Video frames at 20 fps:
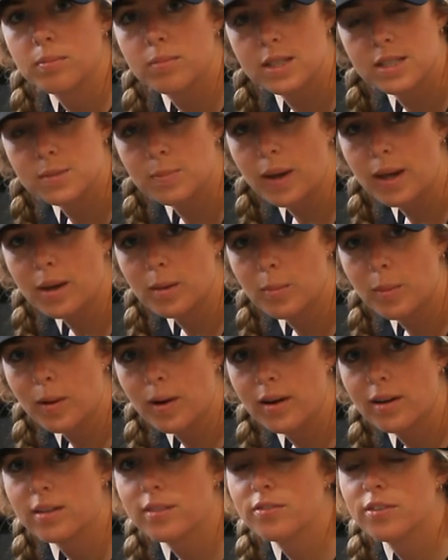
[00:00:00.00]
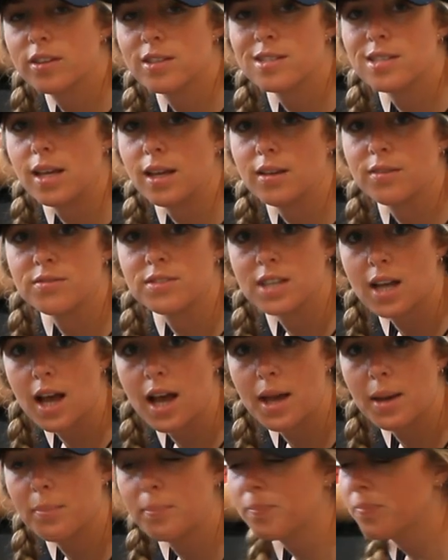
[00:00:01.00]
this bike apart for the sake of
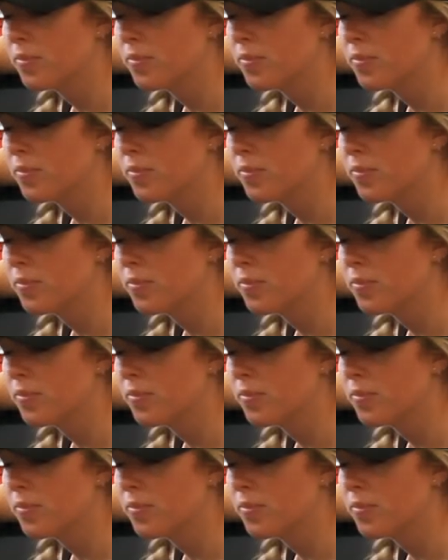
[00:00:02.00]
time.